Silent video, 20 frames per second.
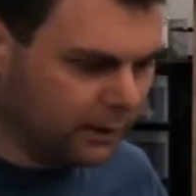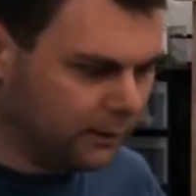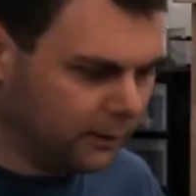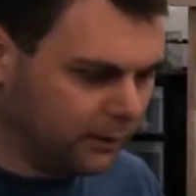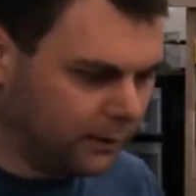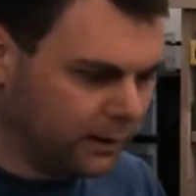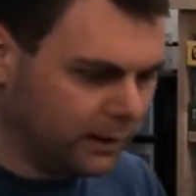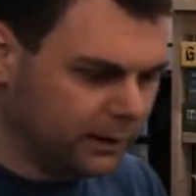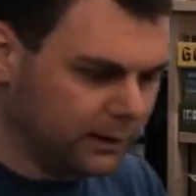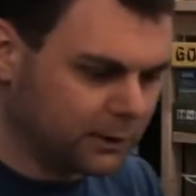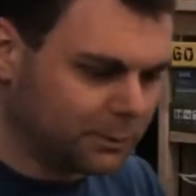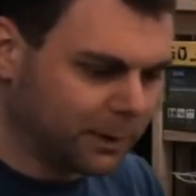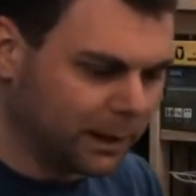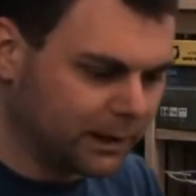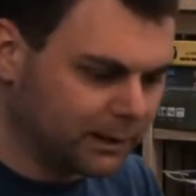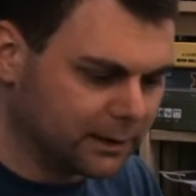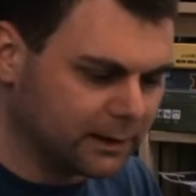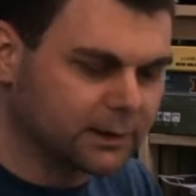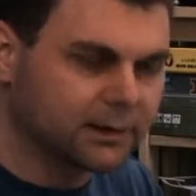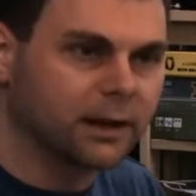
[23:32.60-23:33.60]
in the
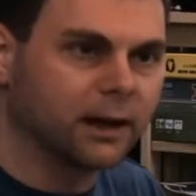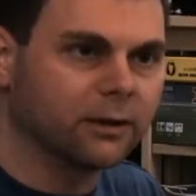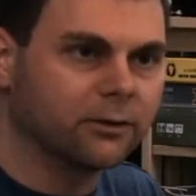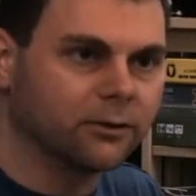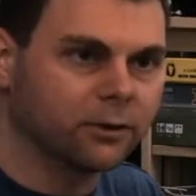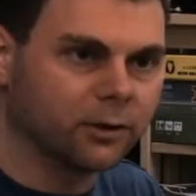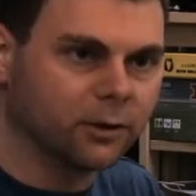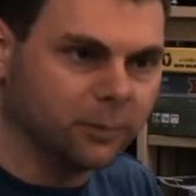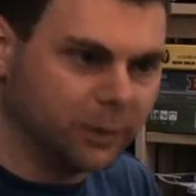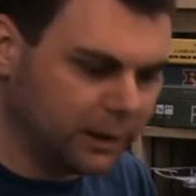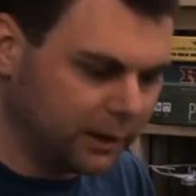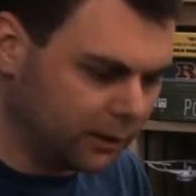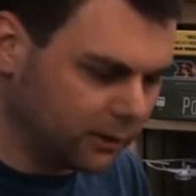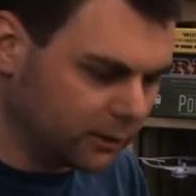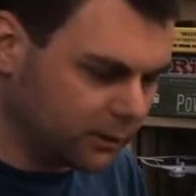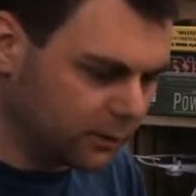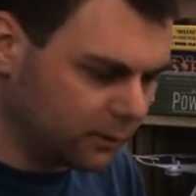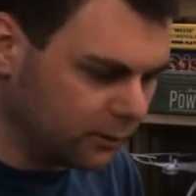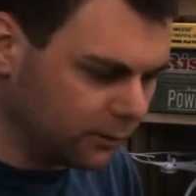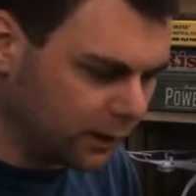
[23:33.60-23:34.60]
spaces cut for them
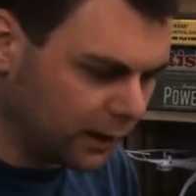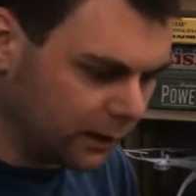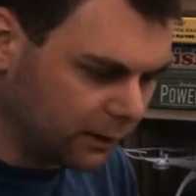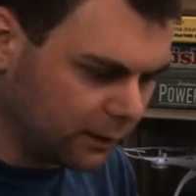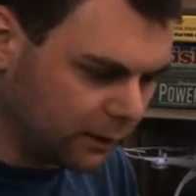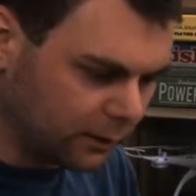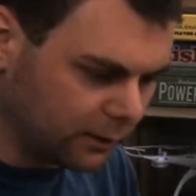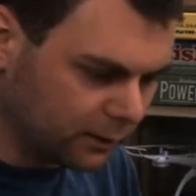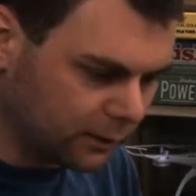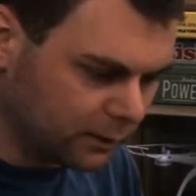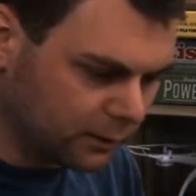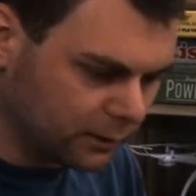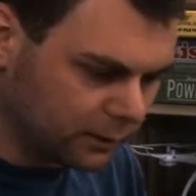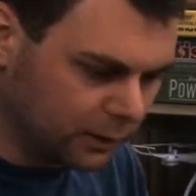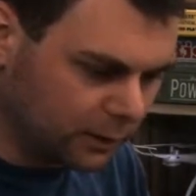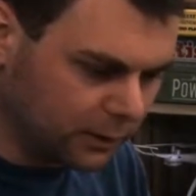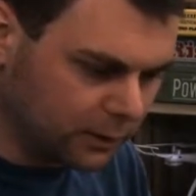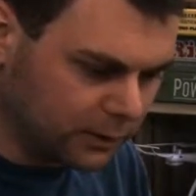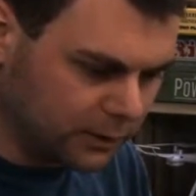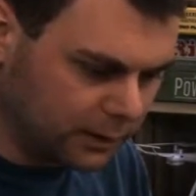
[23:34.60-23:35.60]
here. So you've got your
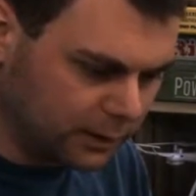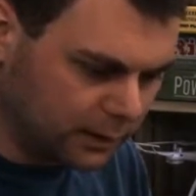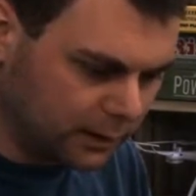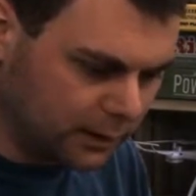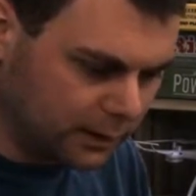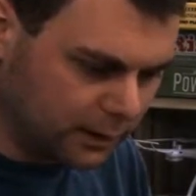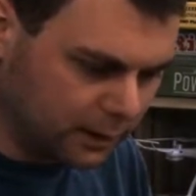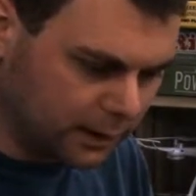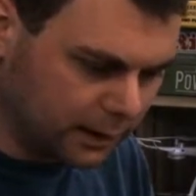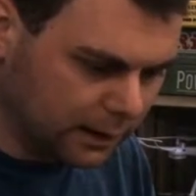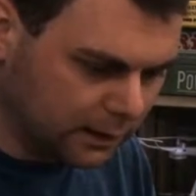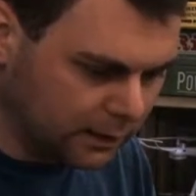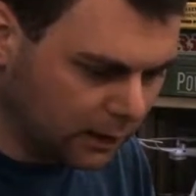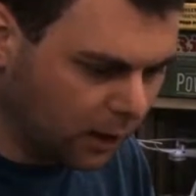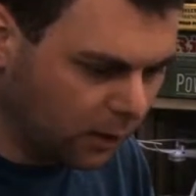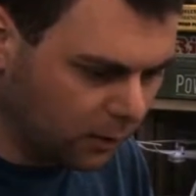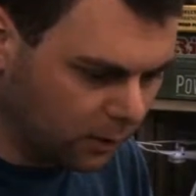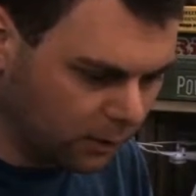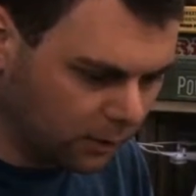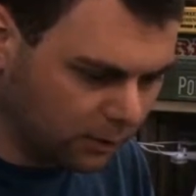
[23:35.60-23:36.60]
low C key
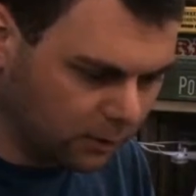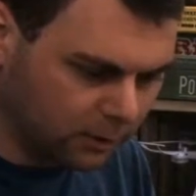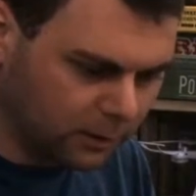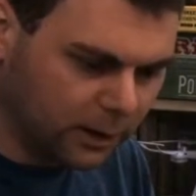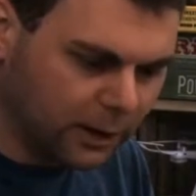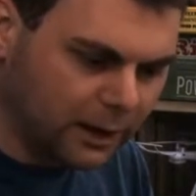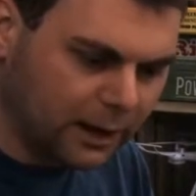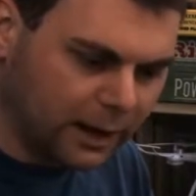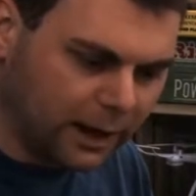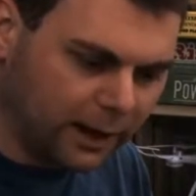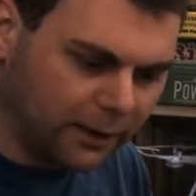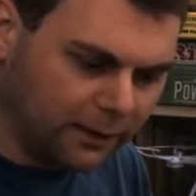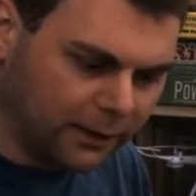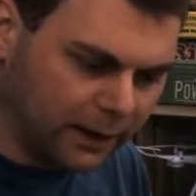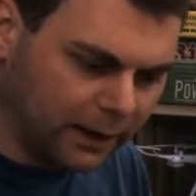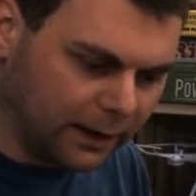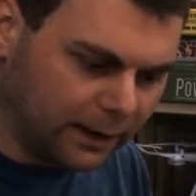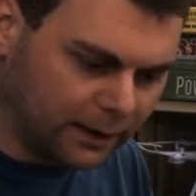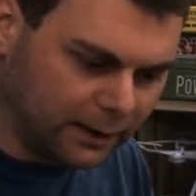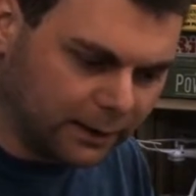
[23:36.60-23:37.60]
tone hole,
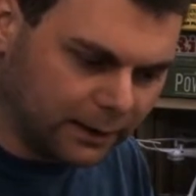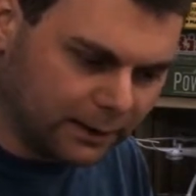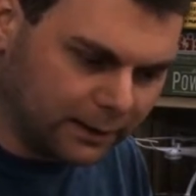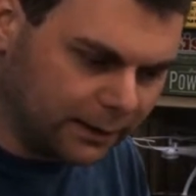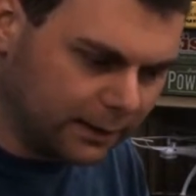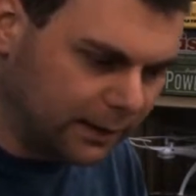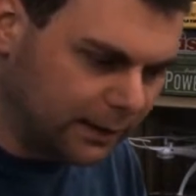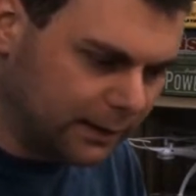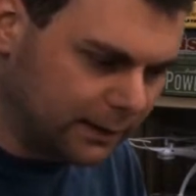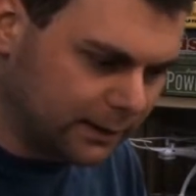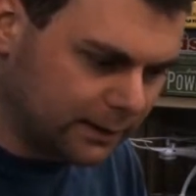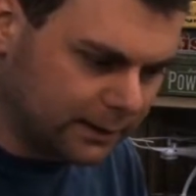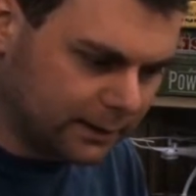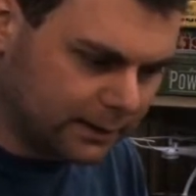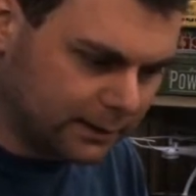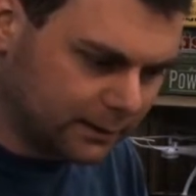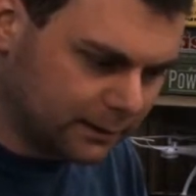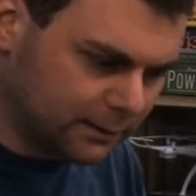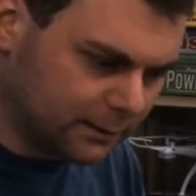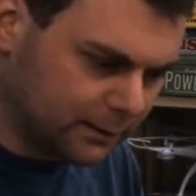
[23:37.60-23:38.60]
and then
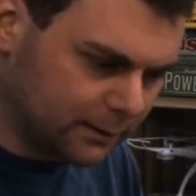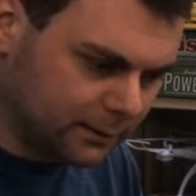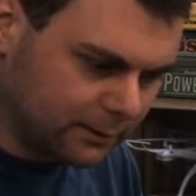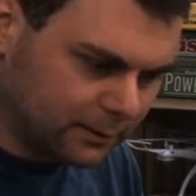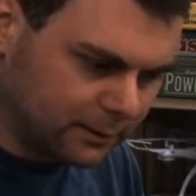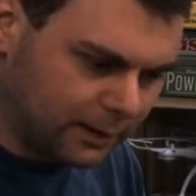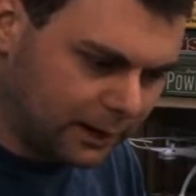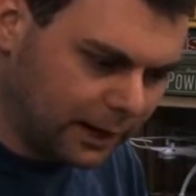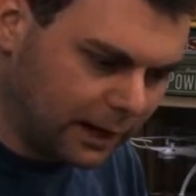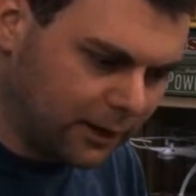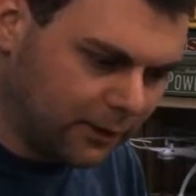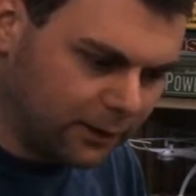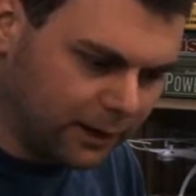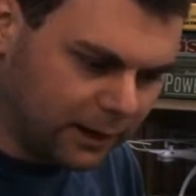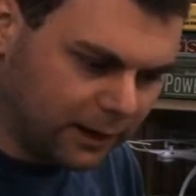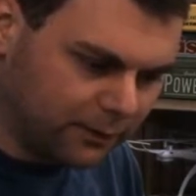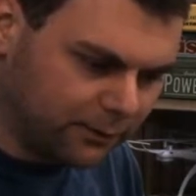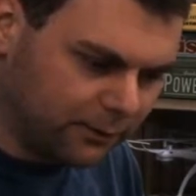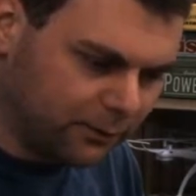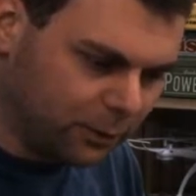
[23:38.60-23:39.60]
this
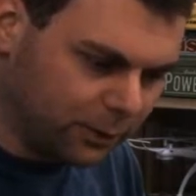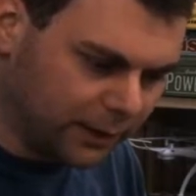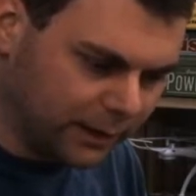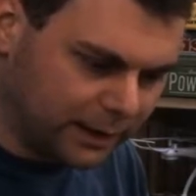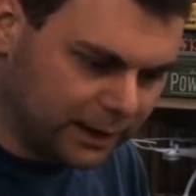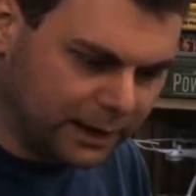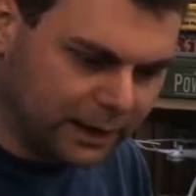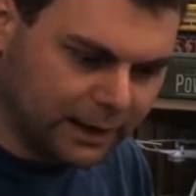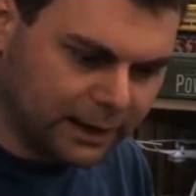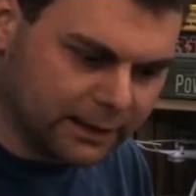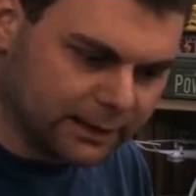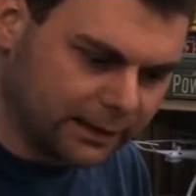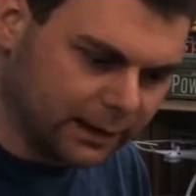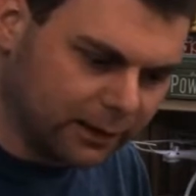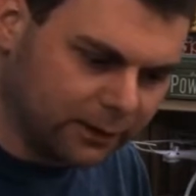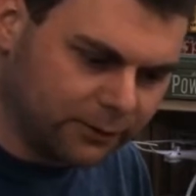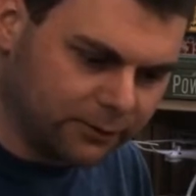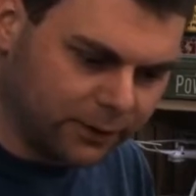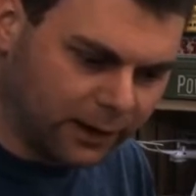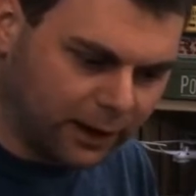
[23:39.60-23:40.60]
area for the key
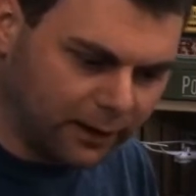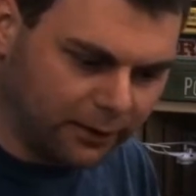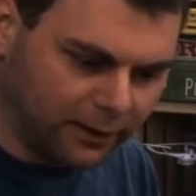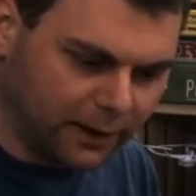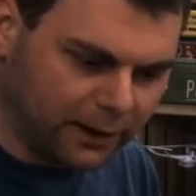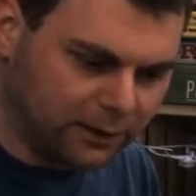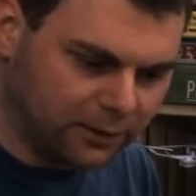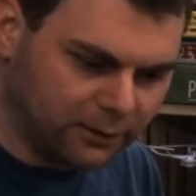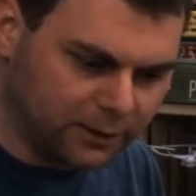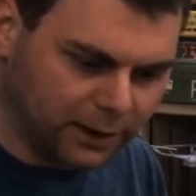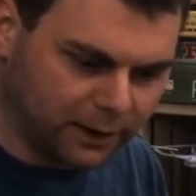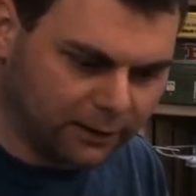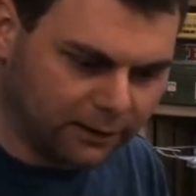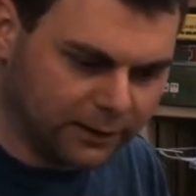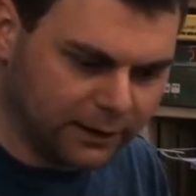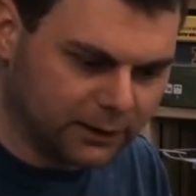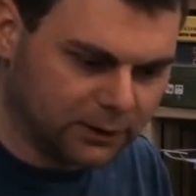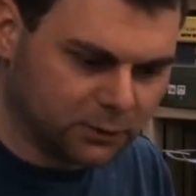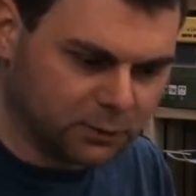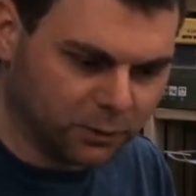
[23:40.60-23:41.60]
itself, and then you've
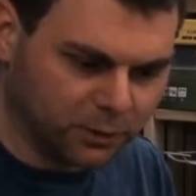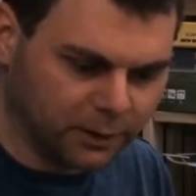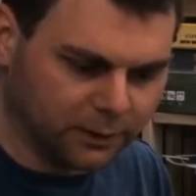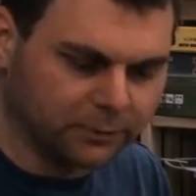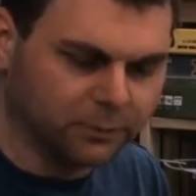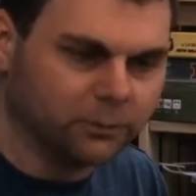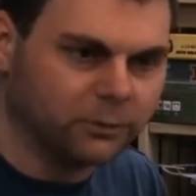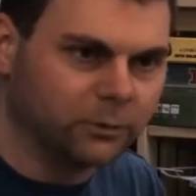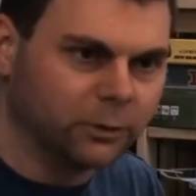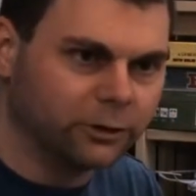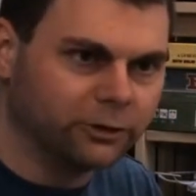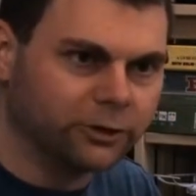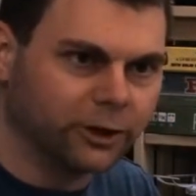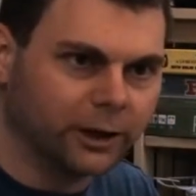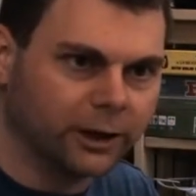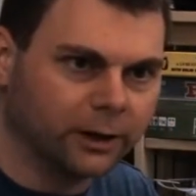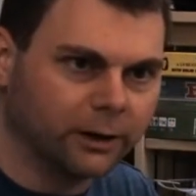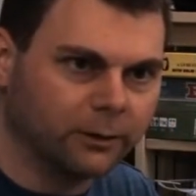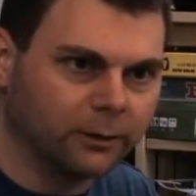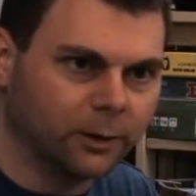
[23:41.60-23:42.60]
got this one
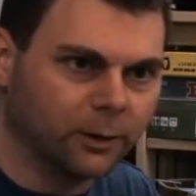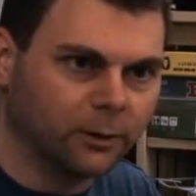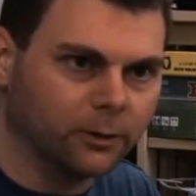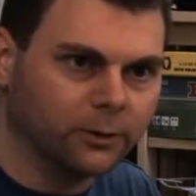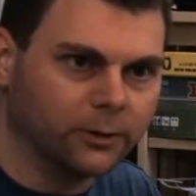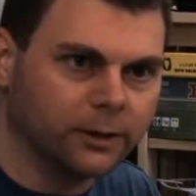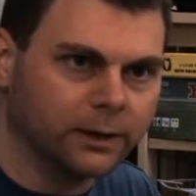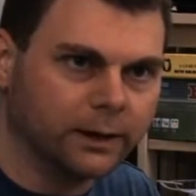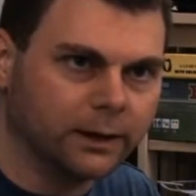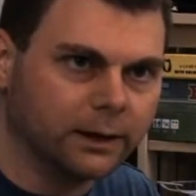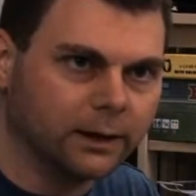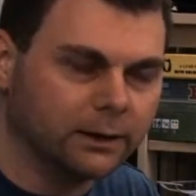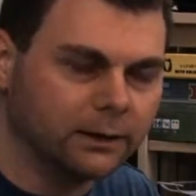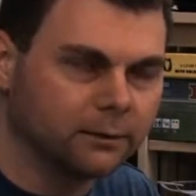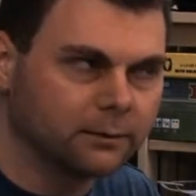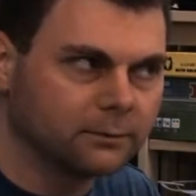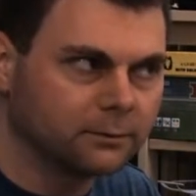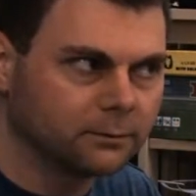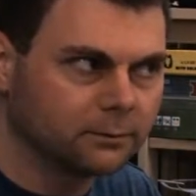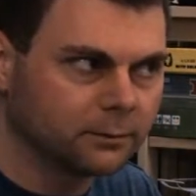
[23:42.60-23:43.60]
which holds the
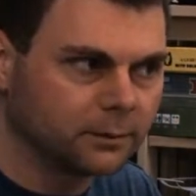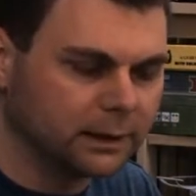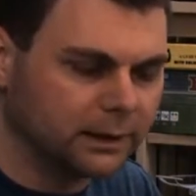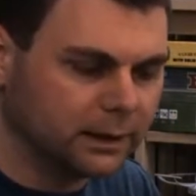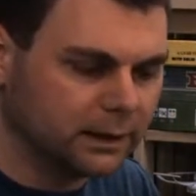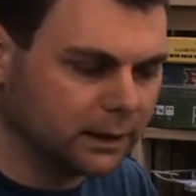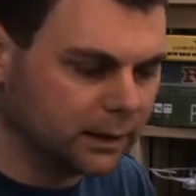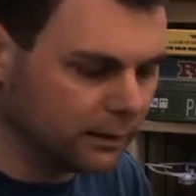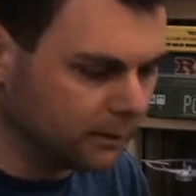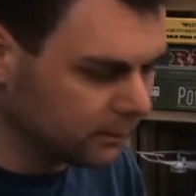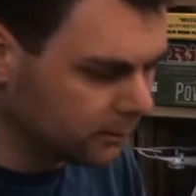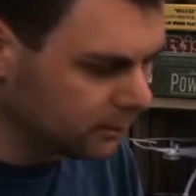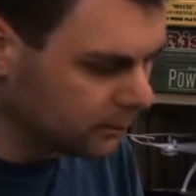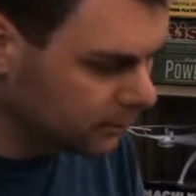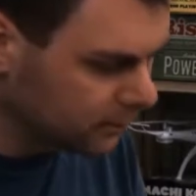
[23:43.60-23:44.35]
D key.